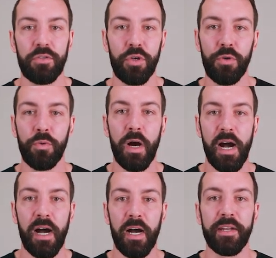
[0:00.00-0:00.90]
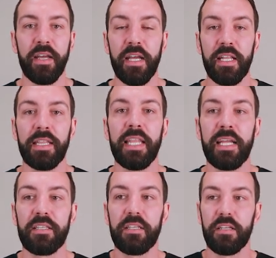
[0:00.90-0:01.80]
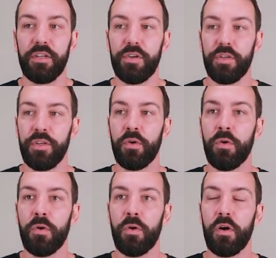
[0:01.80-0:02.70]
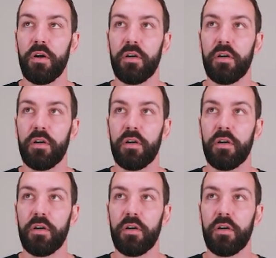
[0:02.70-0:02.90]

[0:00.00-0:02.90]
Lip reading: too hard. Let your